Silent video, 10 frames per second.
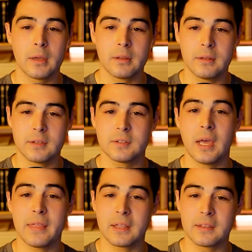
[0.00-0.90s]
this
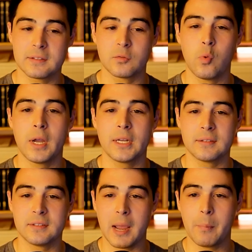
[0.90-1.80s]
I think this is one
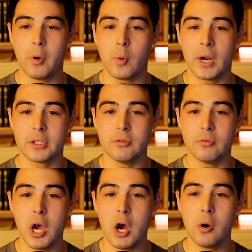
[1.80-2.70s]
example where you
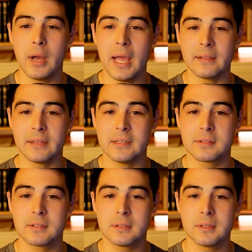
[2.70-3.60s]
know at
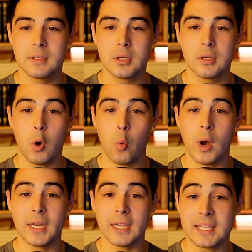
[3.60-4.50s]
least
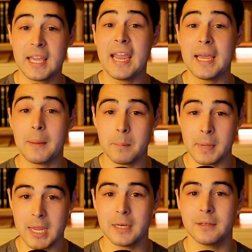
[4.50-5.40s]
what it can't
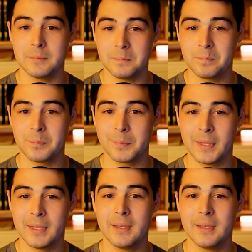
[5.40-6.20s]
mean, mm-hmm.